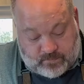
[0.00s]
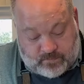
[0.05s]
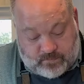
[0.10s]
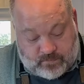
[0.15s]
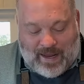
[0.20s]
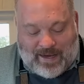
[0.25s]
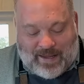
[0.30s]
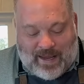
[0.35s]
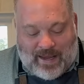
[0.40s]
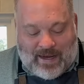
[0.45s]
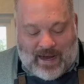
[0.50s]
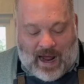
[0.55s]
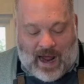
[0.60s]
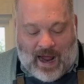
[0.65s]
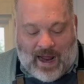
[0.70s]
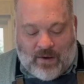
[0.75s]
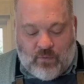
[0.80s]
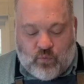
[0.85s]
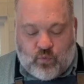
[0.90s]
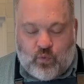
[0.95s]
And again,
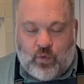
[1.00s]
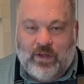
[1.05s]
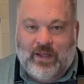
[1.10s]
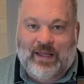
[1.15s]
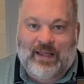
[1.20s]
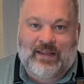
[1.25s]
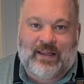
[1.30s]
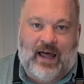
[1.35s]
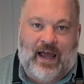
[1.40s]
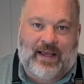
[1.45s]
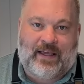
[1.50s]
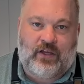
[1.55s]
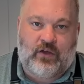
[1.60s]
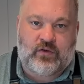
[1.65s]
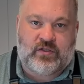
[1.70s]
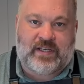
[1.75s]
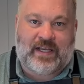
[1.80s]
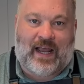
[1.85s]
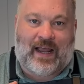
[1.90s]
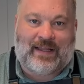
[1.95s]
I really like
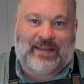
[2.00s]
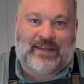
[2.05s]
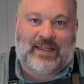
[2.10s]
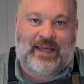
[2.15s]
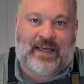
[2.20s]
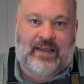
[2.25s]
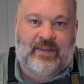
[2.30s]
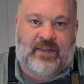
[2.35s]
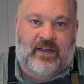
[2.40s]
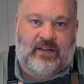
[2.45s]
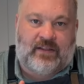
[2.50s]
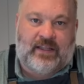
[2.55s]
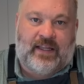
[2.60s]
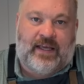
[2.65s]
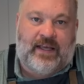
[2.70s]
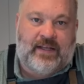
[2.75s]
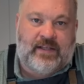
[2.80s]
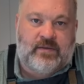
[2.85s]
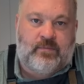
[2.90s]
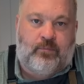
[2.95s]
using the
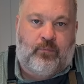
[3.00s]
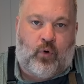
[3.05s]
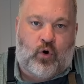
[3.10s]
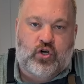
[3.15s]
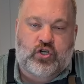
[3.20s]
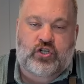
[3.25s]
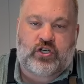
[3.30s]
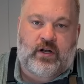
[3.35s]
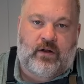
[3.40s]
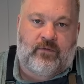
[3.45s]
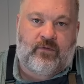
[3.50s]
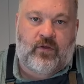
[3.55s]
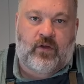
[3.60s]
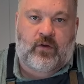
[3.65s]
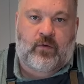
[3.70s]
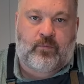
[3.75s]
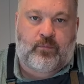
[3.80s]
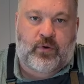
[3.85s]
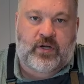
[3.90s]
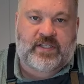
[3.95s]
lean portion of the
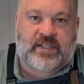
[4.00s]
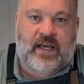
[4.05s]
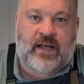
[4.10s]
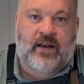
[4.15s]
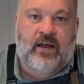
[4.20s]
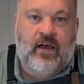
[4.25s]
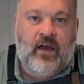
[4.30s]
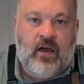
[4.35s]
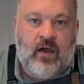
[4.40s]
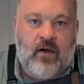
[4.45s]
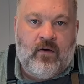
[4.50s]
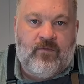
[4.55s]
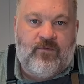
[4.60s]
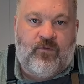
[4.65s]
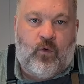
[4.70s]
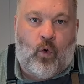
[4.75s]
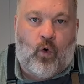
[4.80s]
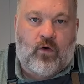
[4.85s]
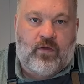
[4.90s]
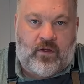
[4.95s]
brisket
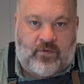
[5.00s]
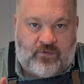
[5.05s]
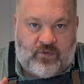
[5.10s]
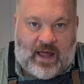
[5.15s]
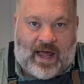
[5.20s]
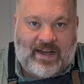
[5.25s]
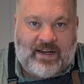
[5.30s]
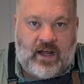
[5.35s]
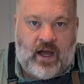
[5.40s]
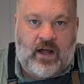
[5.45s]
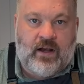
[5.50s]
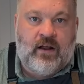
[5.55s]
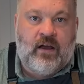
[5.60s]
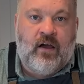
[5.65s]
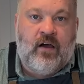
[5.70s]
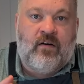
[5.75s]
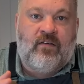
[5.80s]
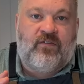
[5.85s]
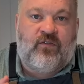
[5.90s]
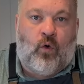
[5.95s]
for the flat cut
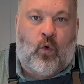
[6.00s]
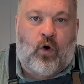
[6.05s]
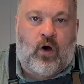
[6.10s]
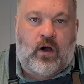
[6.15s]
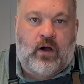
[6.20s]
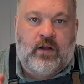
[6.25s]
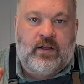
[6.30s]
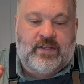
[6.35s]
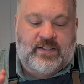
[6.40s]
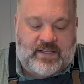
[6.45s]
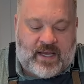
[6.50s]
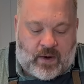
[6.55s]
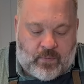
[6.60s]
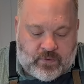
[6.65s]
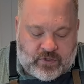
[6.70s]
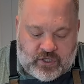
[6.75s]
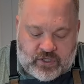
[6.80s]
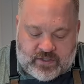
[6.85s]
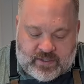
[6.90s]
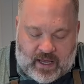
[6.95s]
for
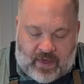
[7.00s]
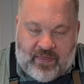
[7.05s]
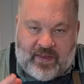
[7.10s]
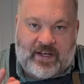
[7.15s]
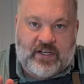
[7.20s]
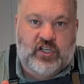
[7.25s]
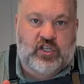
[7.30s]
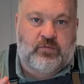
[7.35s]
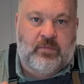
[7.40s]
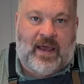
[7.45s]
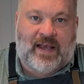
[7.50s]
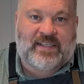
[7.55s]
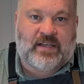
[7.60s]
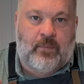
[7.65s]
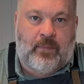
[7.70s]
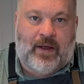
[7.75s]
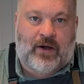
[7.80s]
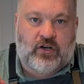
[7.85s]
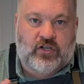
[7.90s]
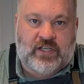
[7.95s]
sandwiches. I think it just makes a
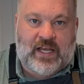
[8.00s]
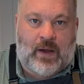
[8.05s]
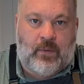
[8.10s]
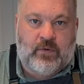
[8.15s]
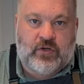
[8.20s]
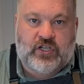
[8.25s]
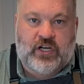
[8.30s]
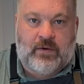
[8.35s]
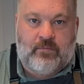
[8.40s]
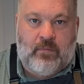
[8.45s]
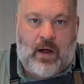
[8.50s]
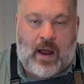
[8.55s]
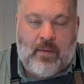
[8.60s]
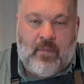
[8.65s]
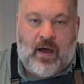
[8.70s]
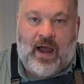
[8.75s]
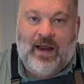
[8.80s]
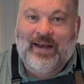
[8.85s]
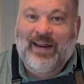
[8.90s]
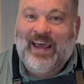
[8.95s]
better sandwich in my
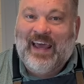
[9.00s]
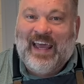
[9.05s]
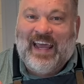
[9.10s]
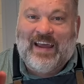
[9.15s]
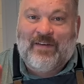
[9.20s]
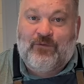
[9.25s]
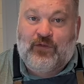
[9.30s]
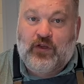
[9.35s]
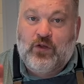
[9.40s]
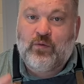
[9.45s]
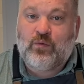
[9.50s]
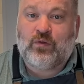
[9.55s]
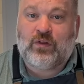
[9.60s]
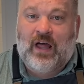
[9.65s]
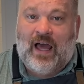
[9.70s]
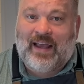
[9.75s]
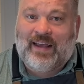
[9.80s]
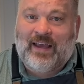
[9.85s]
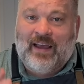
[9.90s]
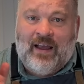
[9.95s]
mind. If you
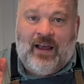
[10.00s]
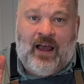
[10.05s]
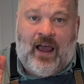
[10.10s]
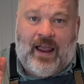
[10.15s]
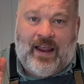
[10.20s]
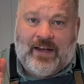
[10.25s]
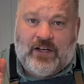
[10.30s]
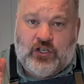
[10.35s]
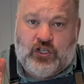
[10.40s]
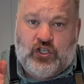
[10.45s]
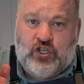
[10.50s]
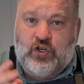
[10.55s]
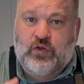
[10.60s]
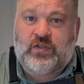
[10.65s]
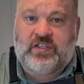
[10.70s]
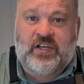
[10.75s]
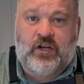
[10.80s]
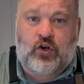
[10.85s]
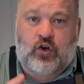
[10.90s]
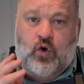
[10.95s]
like a
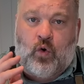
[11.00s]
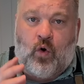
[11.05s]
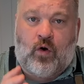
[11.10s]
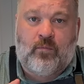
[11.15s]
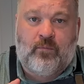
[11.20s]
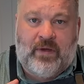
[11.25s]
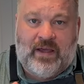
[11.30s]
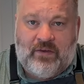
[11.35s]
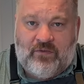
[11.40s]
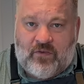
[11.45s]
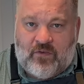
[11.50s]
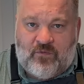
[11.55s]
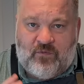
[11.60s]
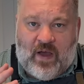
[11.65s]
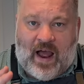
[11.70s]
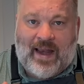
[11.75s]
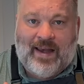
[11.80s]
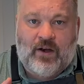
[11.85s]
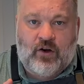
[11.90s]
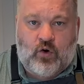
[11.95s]
juicier corned beef, a
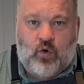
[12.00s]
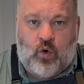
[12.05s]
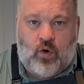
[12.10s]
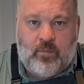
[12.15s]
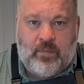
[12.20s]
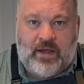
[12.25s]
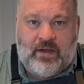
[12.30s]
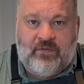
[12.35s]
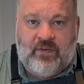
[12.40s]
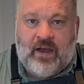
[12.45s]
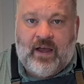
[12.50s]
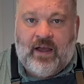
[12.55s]
fattier corned beef